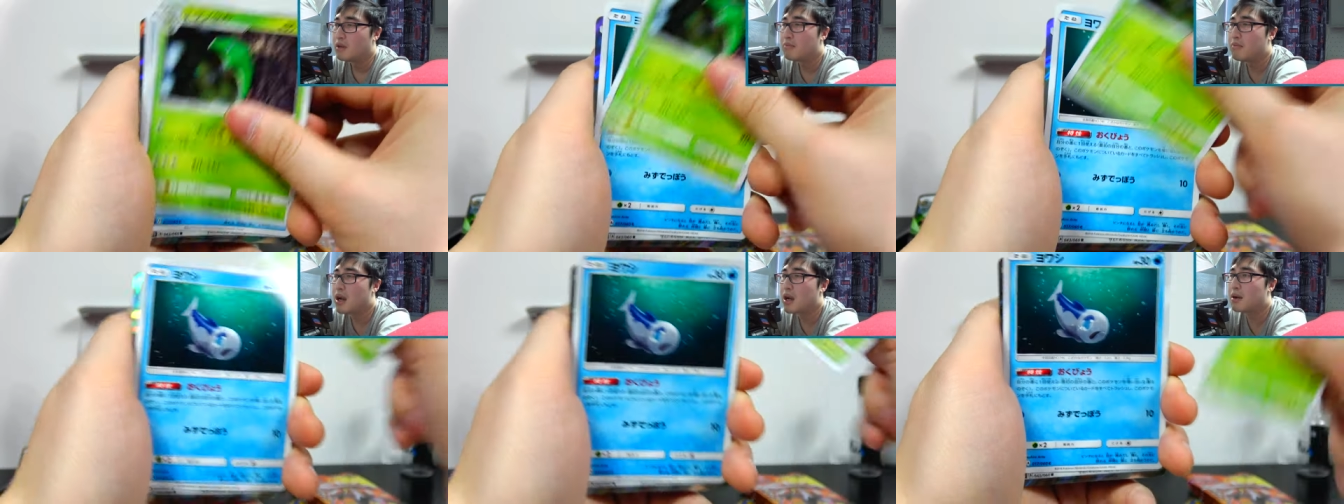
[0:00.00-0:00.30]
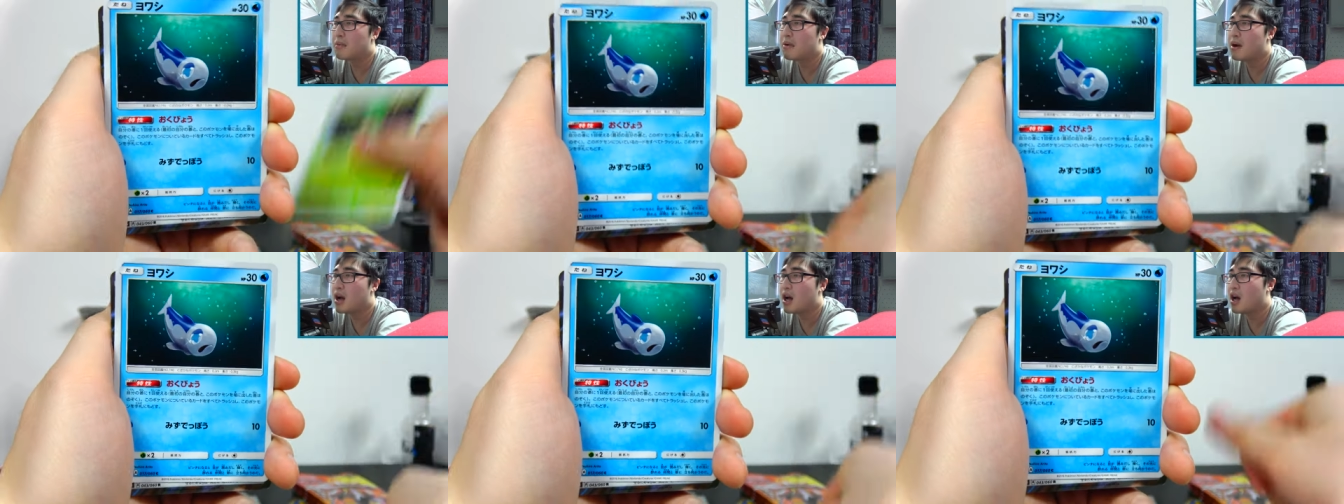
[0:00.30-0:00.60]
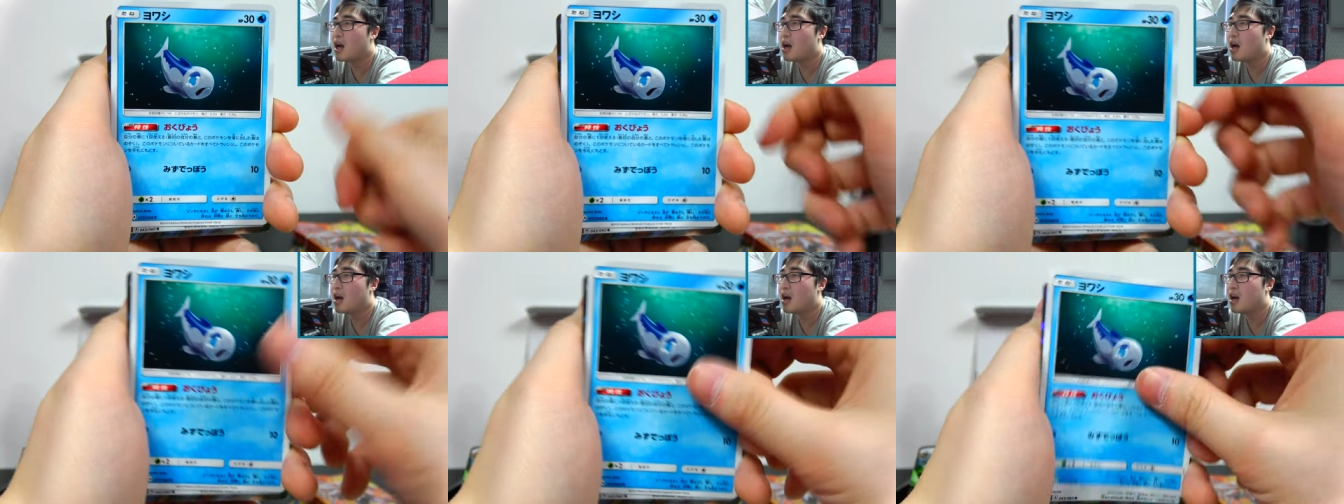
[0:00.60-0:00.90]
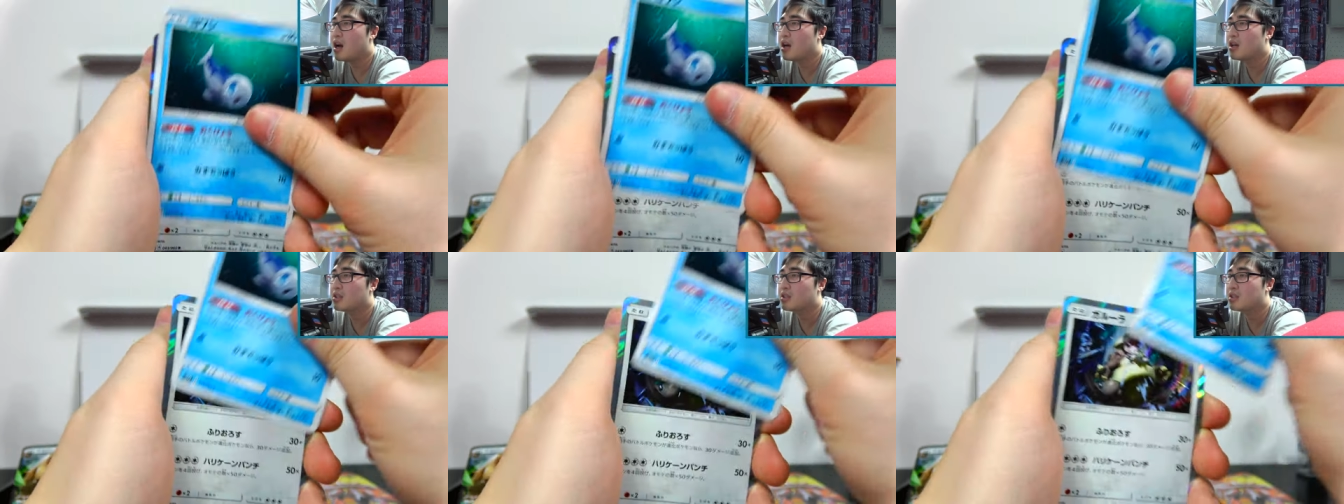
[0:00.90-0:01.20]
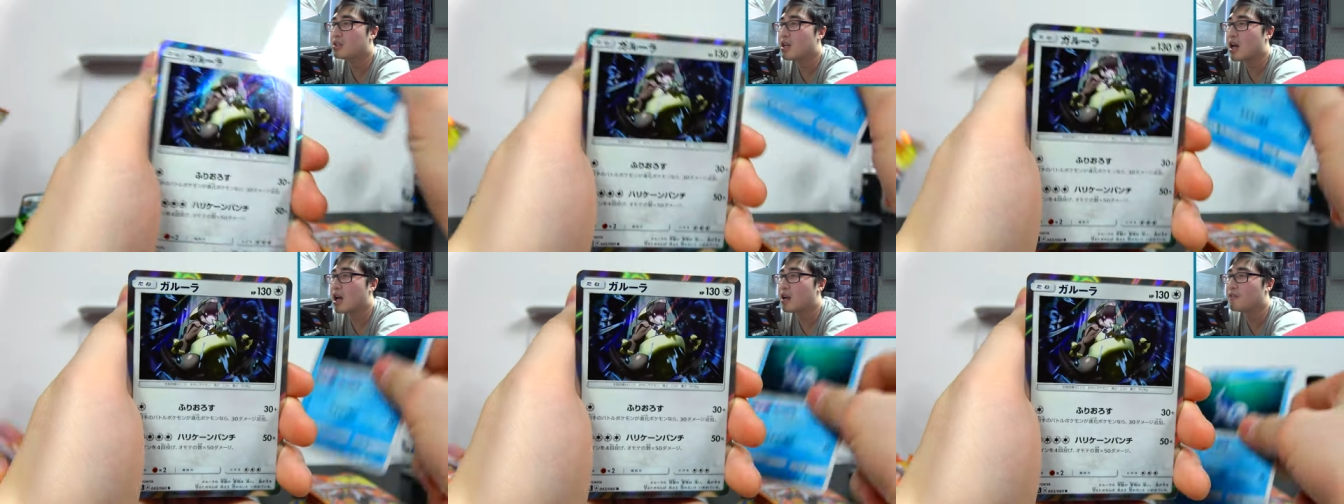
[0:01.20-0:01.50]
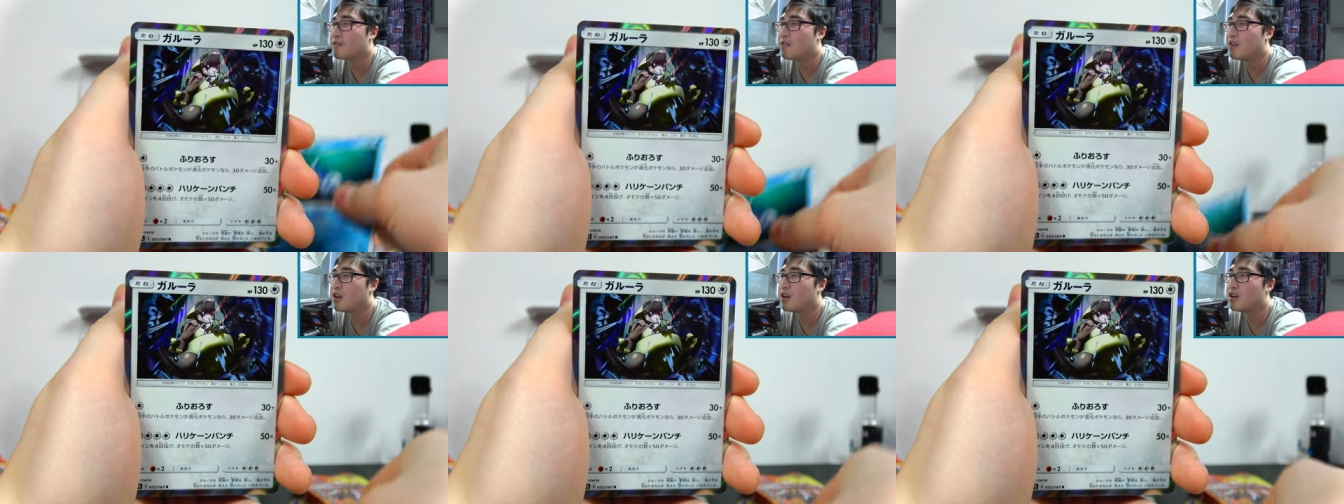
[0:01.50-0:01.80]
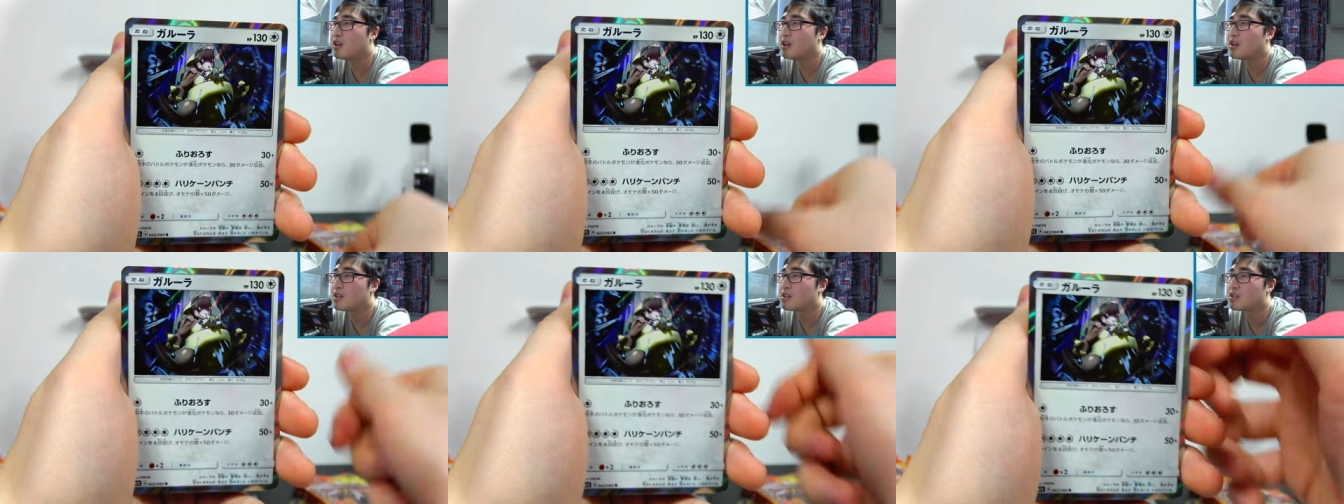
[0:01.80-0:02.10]
Metapod,
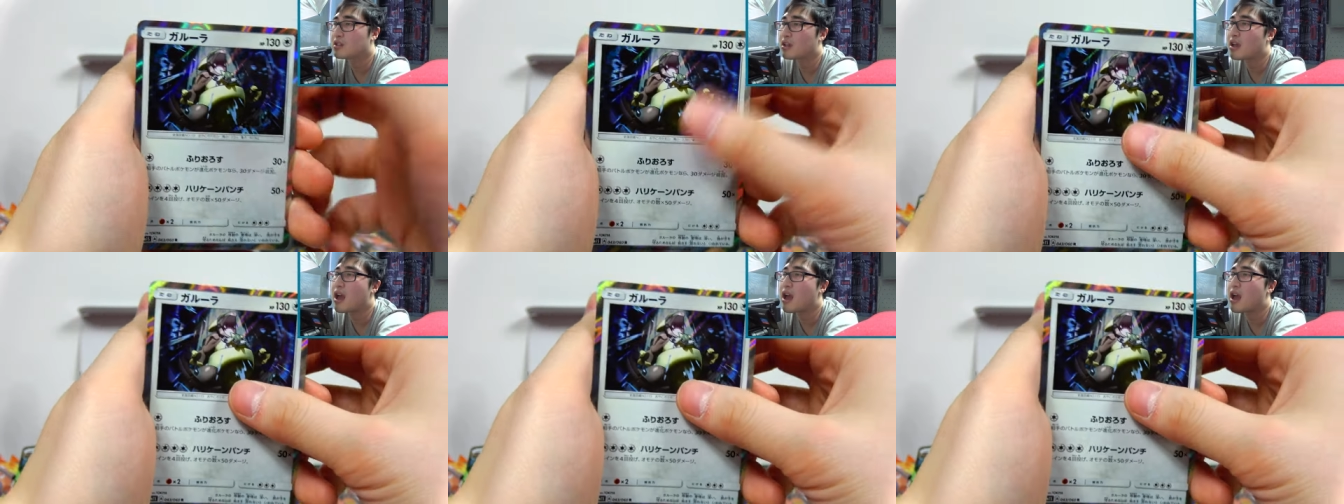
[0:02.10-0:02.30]
Sadfish,